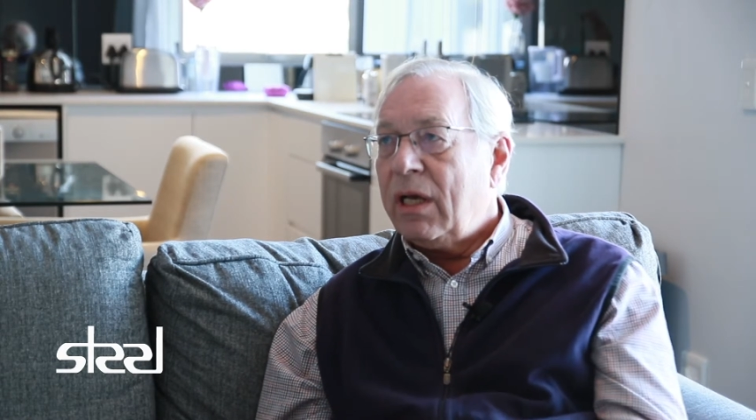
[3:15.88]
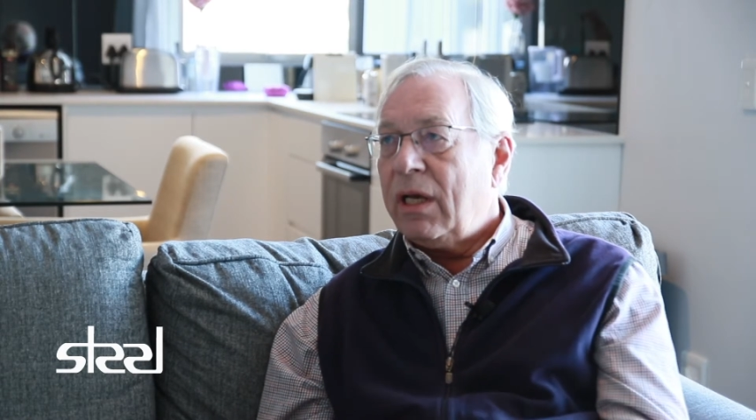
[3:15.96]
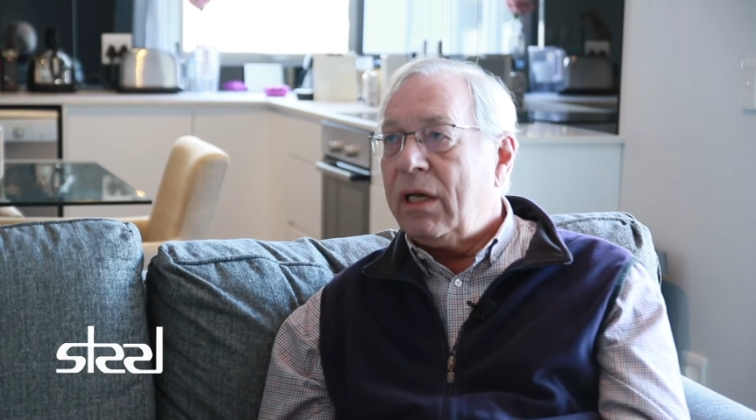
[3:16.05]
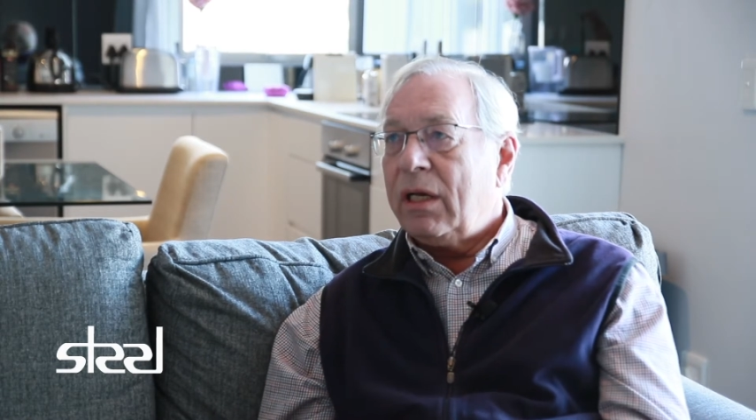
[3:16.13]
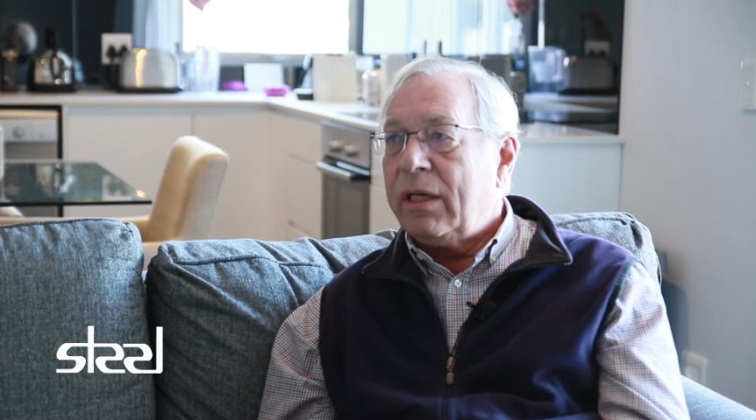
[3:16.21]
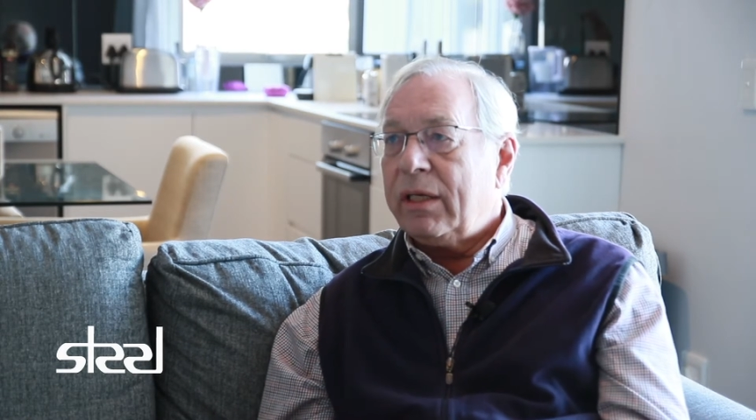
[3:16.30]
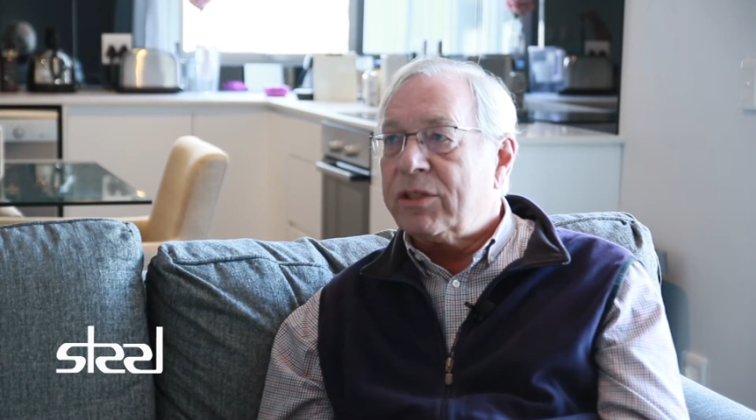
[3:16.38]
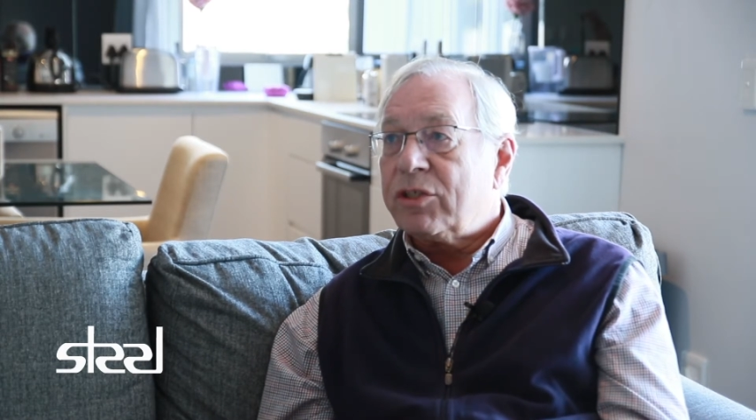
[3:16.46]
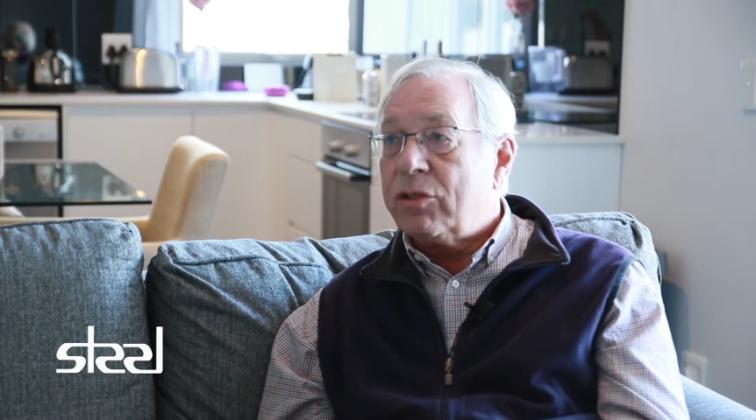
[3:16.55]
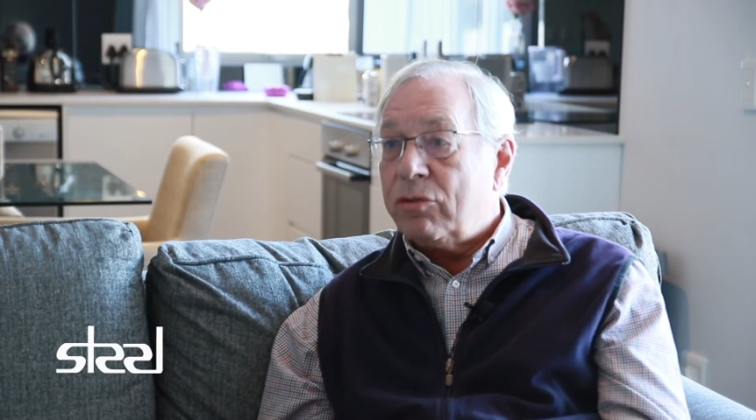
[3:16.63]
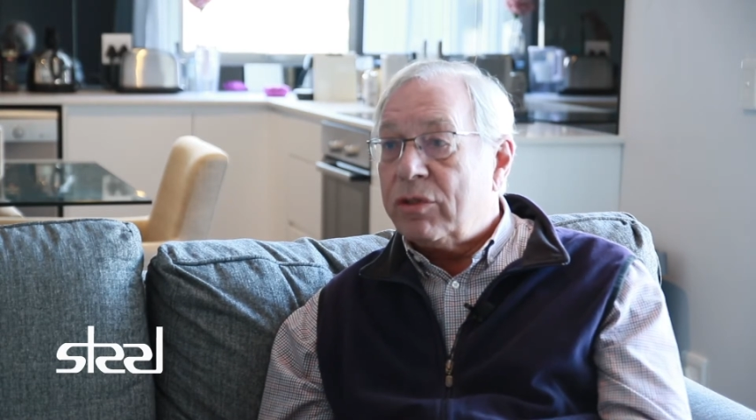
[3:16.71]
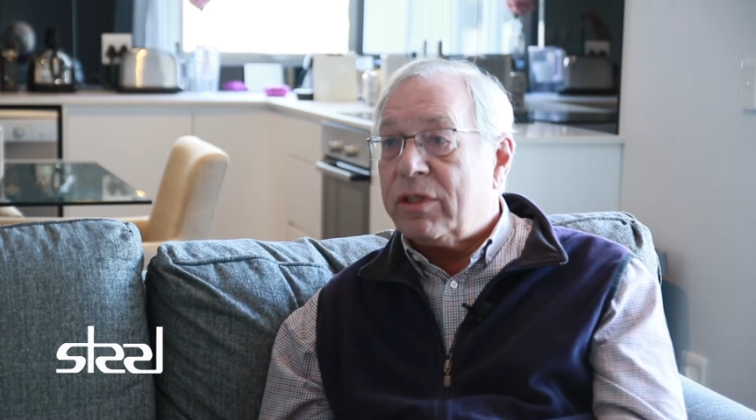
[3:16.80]
it
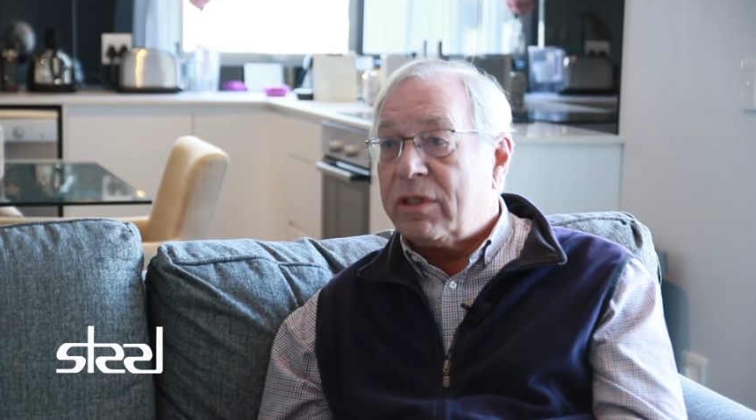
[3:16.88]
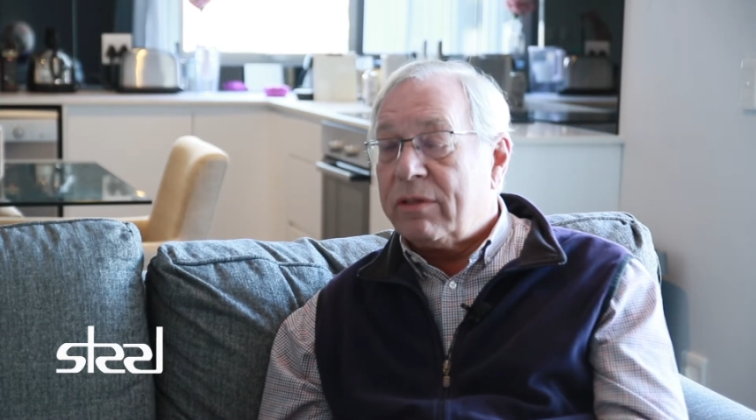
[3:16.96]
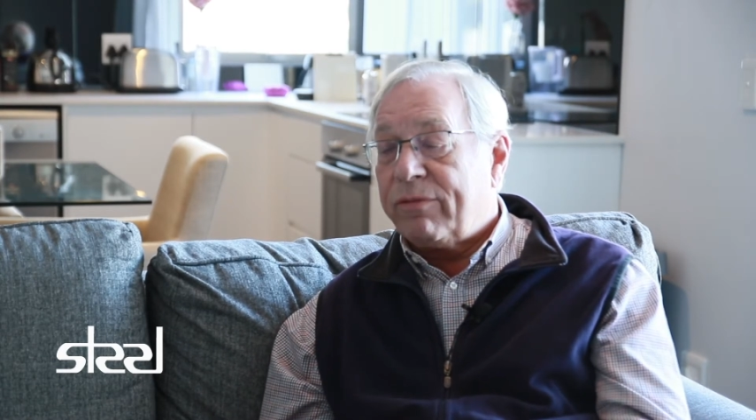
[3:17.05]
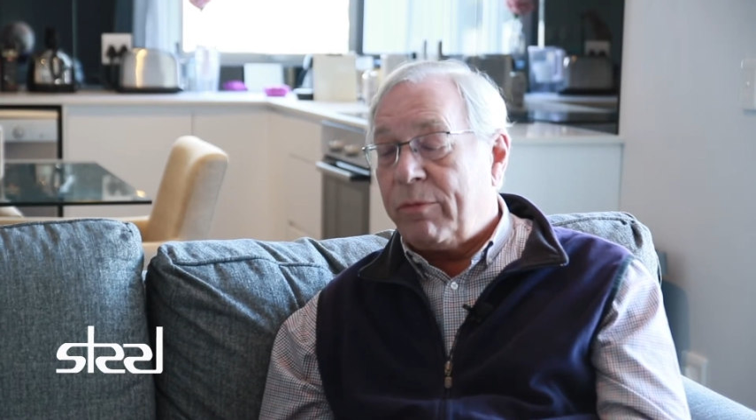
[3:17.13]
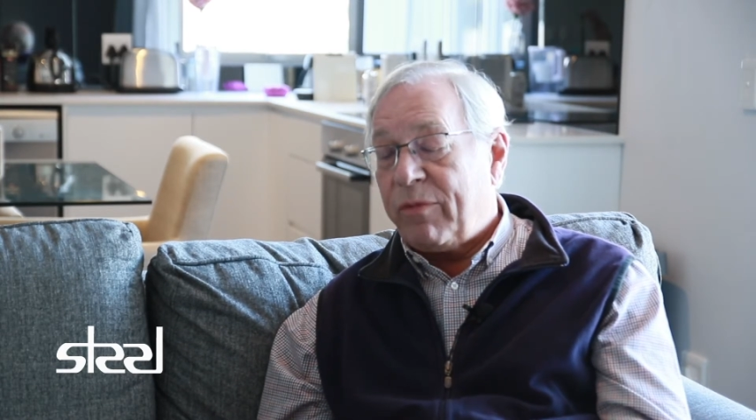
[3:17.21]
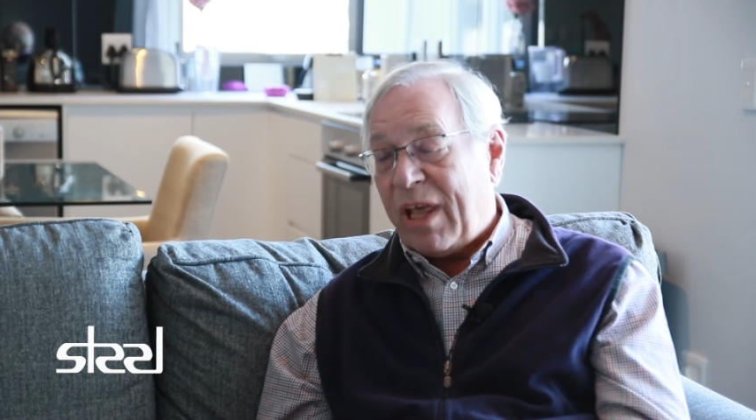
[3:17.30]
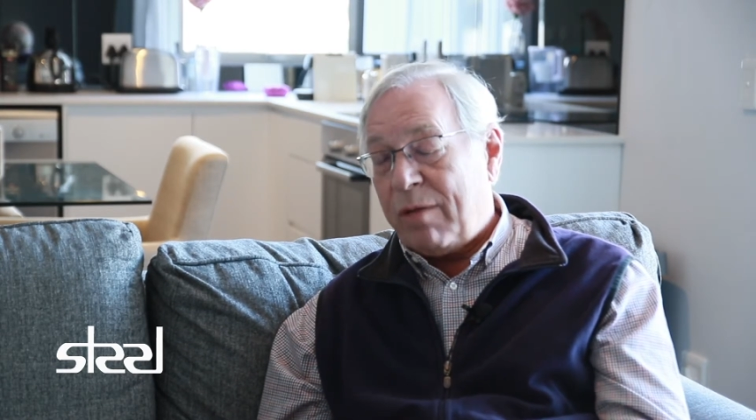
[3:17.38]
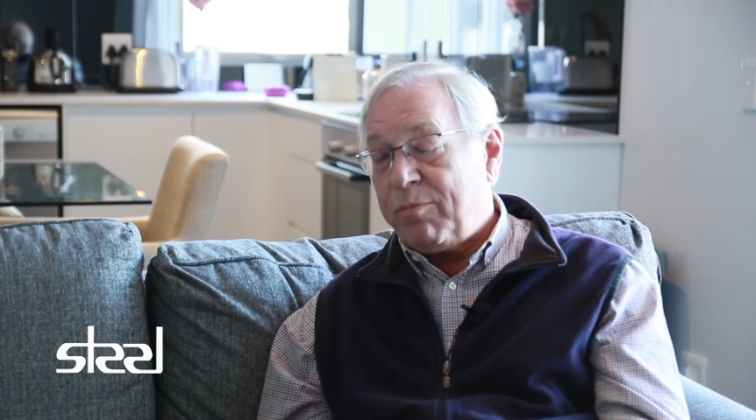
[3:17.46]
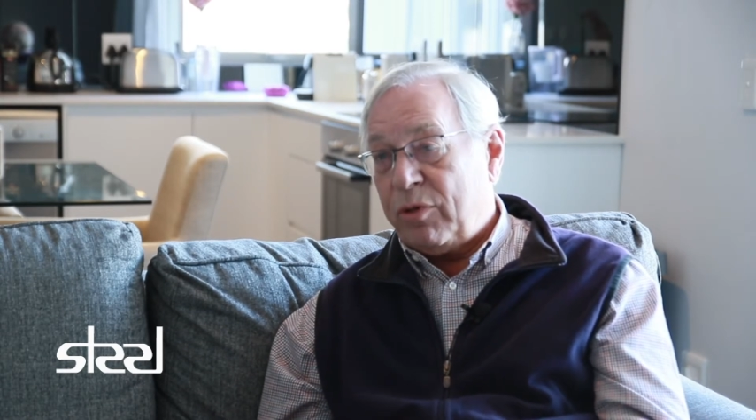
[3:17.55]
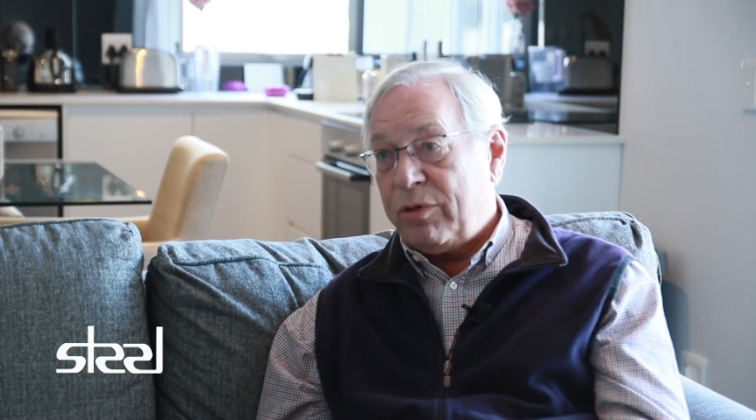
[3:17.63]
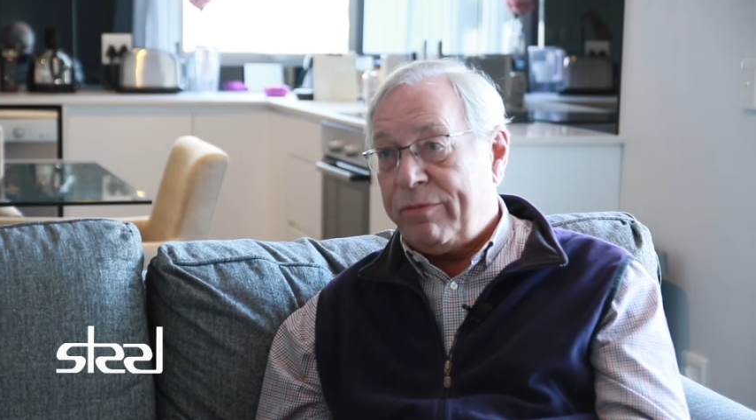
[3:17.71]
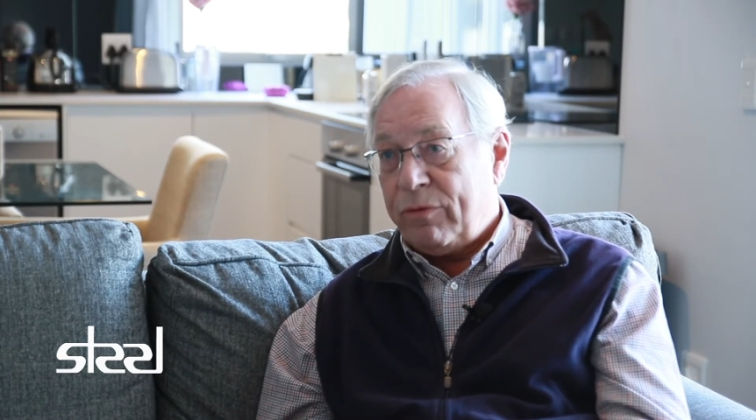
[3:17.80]
suited, from that
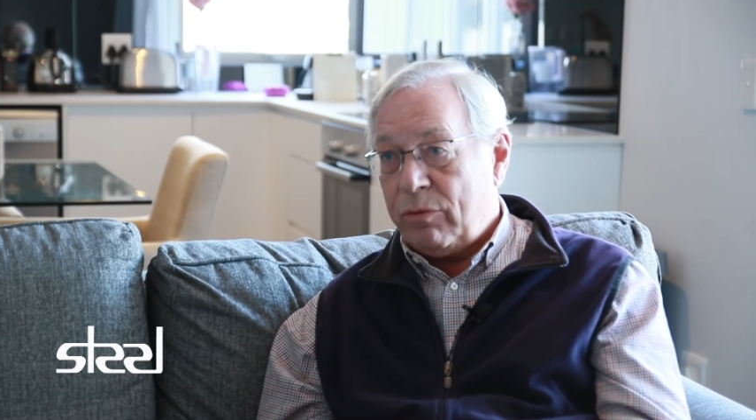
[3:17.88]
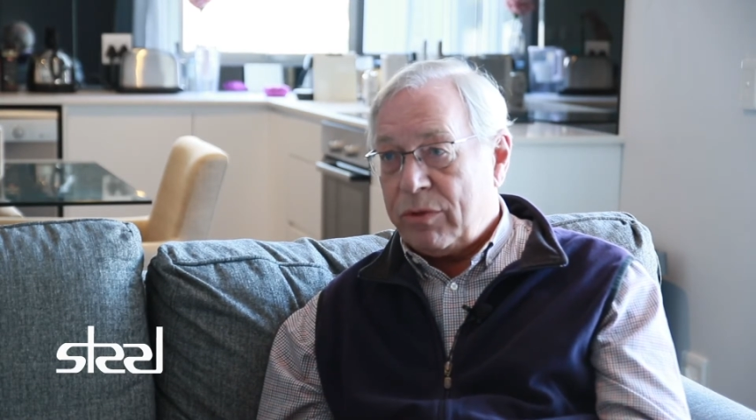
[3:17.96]
point of view,